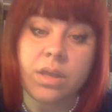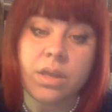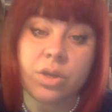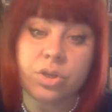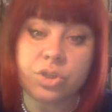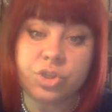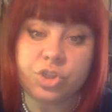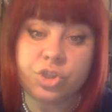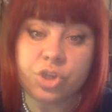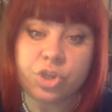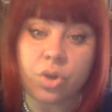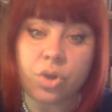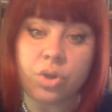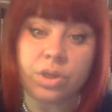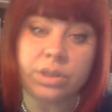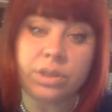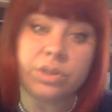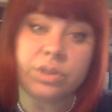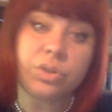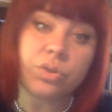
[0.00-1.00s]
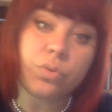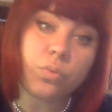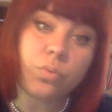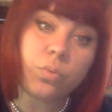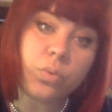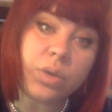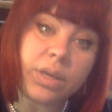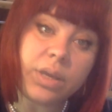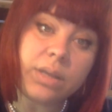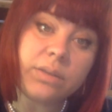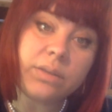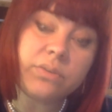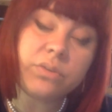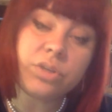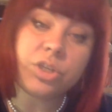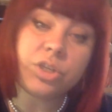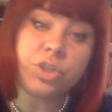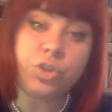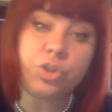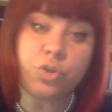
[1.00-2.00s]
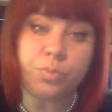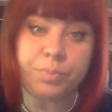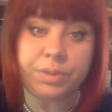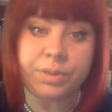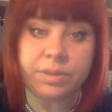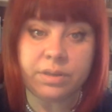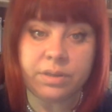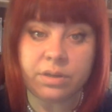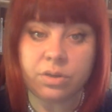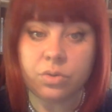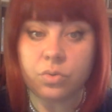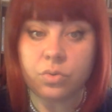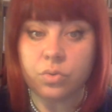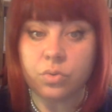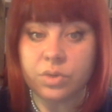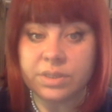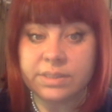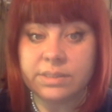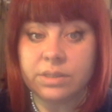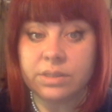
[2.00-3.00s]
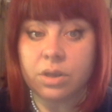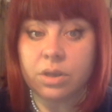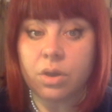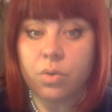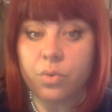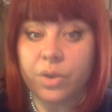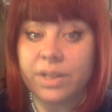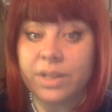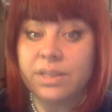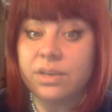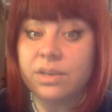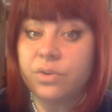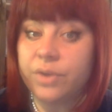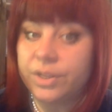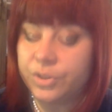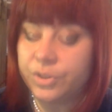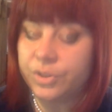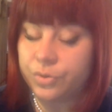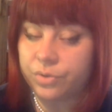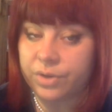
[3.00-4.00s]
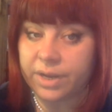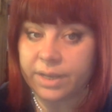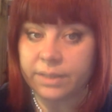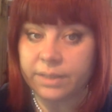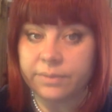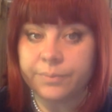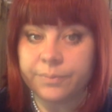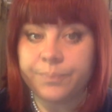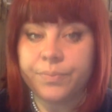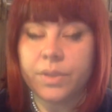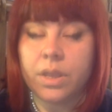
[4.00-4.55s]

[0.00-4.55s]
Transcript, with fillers: conjoined with Jupiter, who is already retrograde.